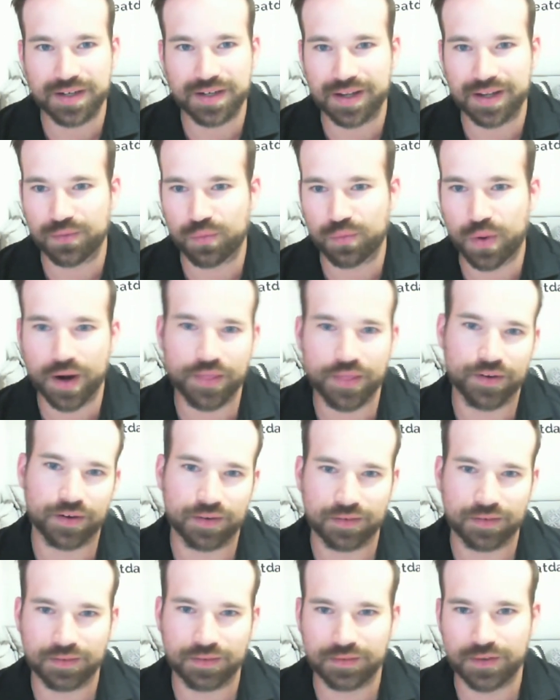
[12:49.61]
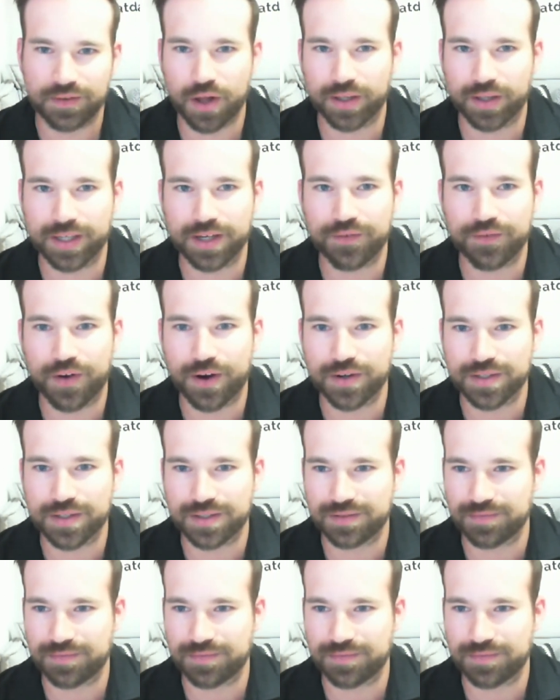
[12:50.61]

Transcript: and one other colleague of ours,